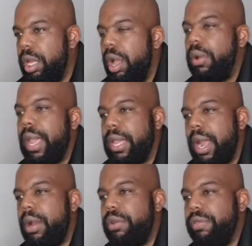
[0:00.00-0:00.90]
Okay,
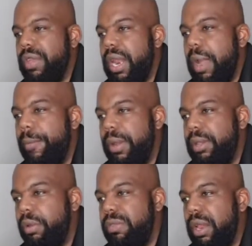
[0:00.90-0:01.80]
Carol, you said I print
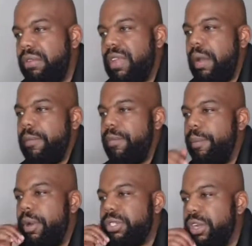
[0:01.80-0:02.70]
those letters out from
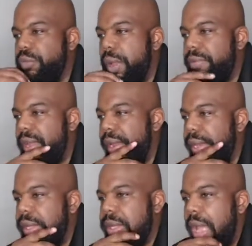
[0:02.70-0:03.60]
Berkshire's website.
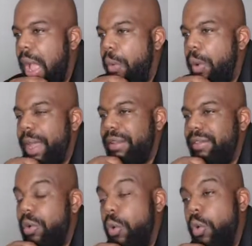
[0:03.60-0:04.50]
I went back.
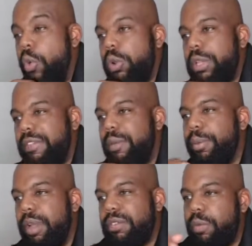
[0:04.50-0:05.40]
That's
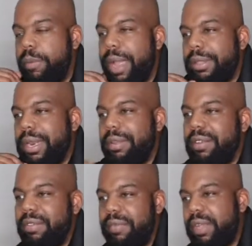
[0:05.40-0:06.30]
impressive. Went back to
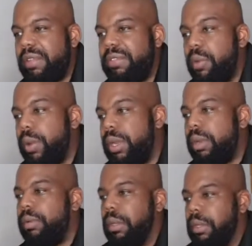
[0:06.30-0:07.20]
1978, still reading.
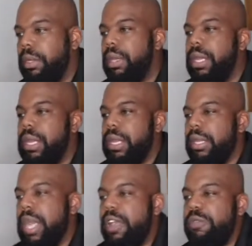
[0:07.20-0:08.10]

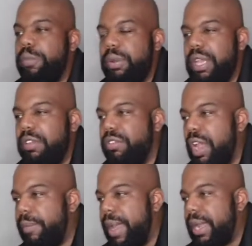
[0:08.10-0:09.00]
Yes, please
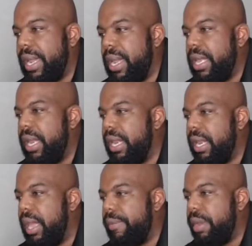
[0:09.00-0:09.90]
check back in and
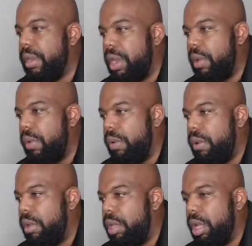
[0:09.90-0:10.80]
let me know
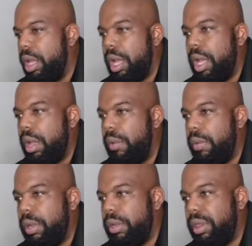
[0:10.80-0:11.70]

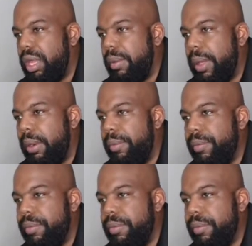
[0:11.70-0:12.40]
what you think about them.